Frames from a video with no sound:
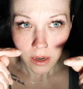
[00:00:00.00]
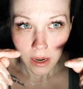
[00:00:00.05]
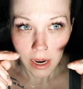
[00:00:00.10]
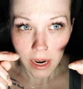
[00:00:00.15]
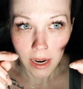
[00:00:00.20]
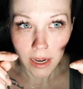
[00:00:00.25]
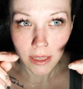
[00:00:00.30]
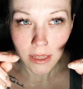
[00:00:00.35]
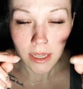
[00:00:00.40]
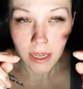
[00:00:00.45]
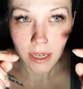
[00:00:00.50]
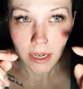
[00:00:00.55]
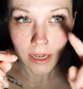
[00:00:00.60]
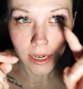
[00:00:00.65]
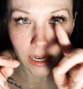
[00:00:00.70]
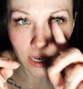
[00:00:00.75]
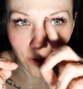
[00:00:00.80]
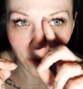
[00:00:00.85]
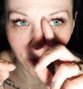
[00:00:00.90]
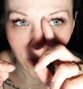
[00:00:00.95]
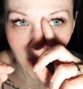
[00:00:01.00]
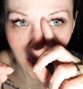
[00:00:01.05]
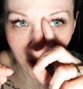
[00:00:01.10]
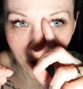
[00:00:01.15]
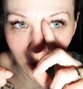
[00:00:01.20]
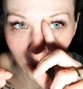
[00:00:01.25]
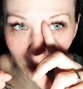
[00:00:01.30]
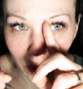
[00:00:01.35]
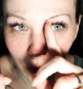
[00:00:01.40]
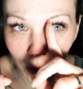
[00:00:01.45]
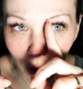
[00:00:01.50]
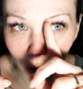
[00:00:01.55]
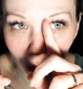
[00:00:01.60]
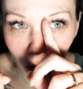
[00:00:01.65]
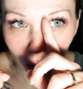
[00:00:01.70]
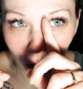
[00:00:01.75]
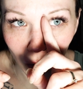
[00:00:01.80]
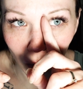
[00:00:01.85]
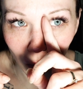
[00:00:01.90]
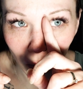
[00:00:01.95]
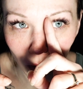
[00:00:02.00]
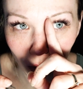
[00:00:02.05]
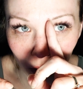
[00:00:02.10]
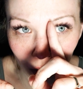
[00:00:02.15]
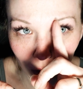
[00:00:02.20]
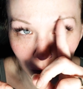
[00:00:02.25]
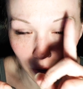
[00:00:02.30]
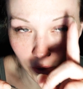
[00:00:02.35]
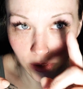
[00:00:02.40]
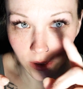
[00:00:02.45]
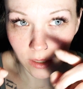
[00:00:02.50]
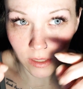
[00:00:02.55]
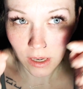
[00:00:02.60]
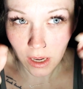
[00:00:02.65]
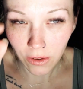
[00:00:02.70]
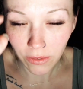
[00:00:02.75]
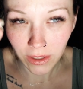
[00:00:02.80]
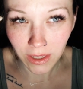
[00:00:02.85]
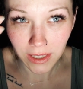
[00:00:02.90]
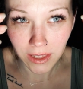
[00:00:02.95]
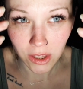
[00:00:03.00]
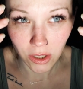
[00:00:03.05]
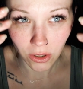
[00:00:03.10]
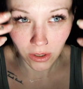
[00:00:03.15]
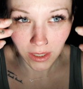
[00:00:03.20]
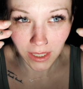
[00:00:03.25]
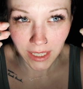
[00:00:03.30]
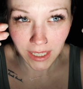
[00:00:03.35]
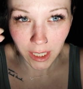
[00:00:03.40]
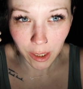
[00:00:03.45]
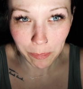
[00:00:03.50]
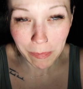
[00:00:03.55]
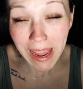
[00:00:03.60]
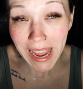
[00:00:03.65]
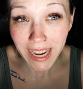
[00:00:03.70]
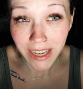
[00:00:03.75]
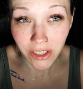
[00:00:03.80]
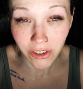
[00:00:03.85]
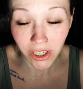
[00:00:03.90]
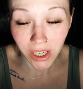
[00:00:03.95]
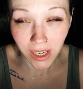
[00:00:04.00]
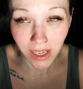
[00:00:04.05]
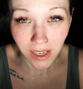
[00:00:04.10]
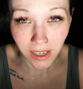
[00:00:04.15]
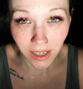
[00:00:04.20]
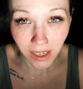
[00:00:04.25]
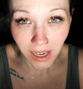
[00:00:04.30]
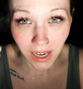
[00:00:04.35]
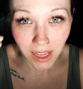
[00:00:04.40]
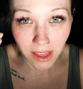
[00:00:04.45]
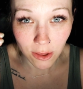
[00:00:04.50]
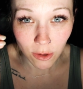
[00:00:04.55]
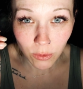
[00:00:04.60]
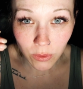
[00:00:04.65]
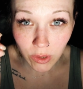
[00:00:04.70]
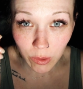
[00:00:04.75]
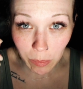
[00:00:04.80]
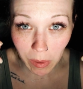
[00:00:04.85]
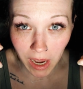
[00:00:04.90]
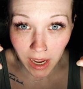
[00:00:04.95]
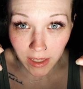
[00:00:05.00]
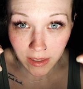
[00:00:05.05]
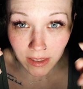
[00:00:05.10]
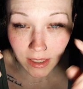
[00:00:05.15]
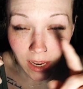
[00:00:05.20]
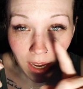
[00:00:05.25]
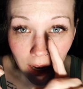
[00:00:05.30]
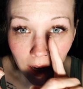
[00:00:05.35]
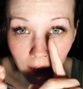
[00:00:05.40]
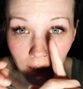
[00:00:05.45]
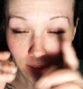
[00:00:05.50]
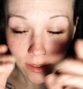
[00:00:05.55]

And then if they do grow close enough, they're like patchy in those spots.